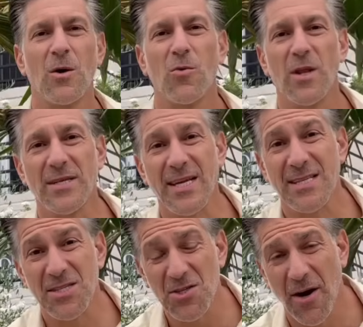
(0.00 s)
Well, let's get
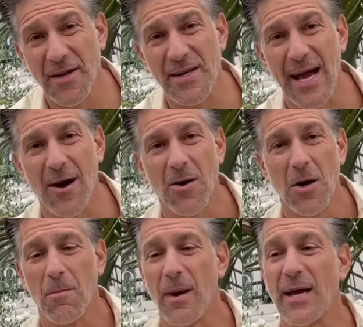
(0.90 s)
started now
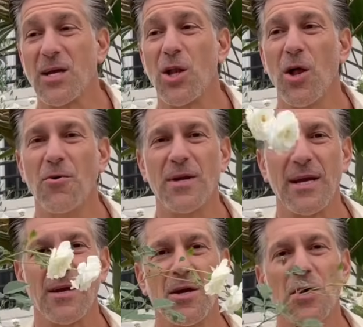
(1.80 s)
by
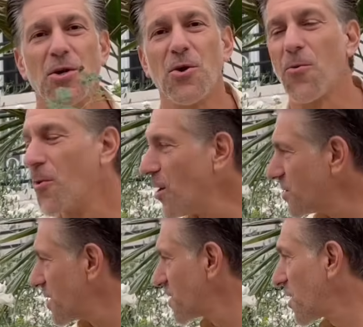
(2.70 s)
cloning your
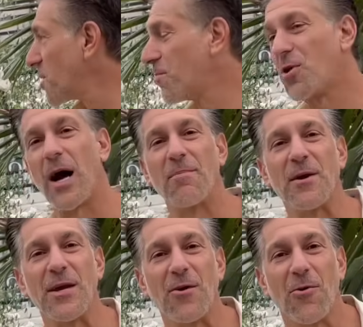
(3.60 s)
roses on your
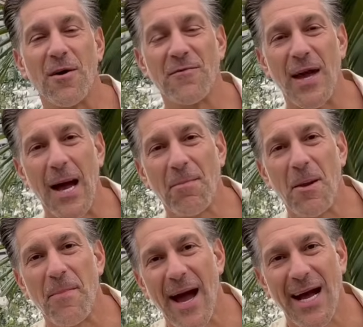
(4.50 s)
property, or if you happen
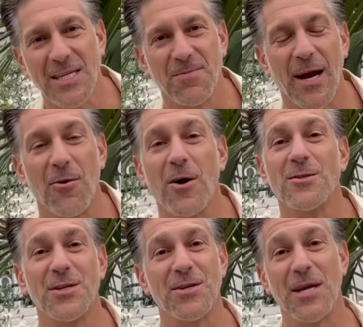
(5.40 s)
to pass by a
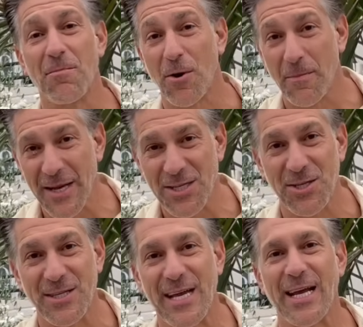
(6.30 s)
rose and you get permission
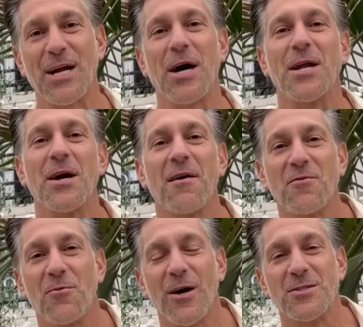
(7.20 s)
to take a cutting off
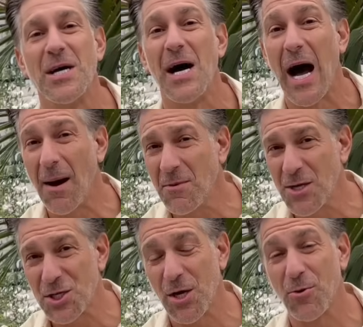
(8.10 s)
the rose, I'm gonna
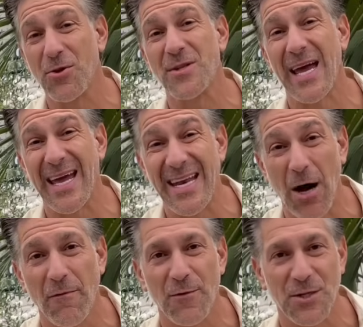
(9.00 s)
share with you 10
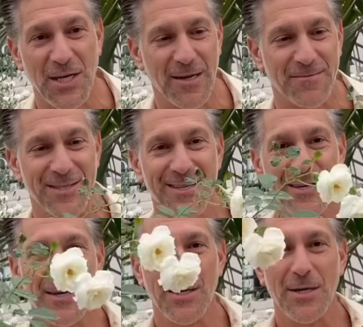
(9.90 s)
helpful tips
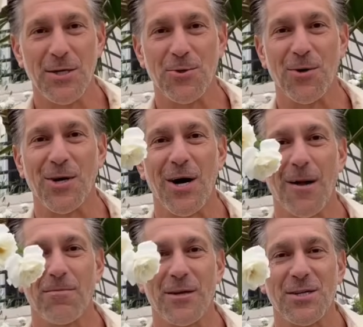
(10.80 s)
to
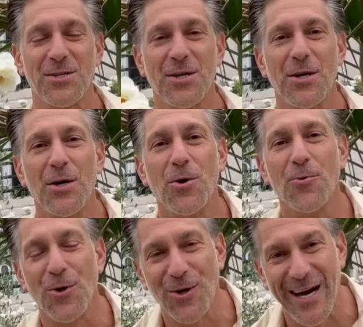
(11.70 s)
accomplish
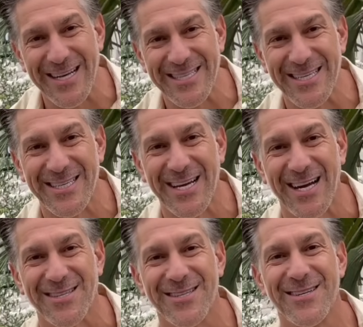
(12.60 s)
root cutting
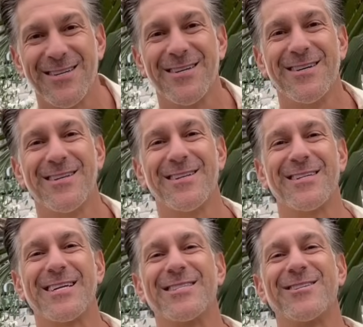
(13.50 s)
success.
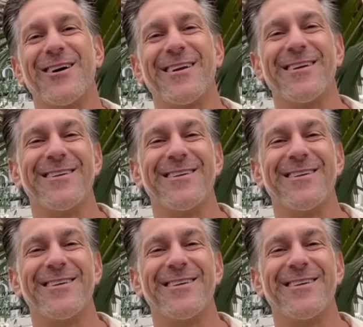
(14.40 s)
Let's get started.